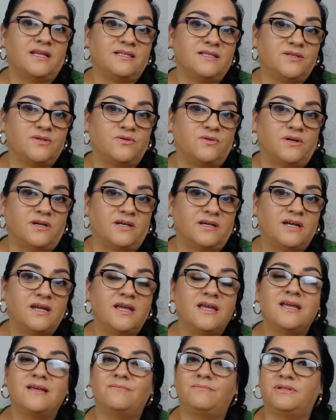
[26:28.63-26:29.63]
store,
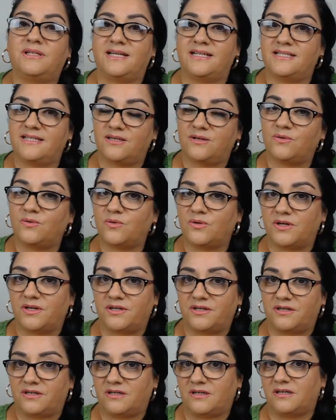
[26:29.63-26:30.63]
place their
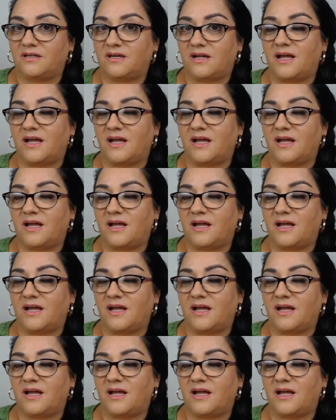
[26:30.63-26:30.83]
order.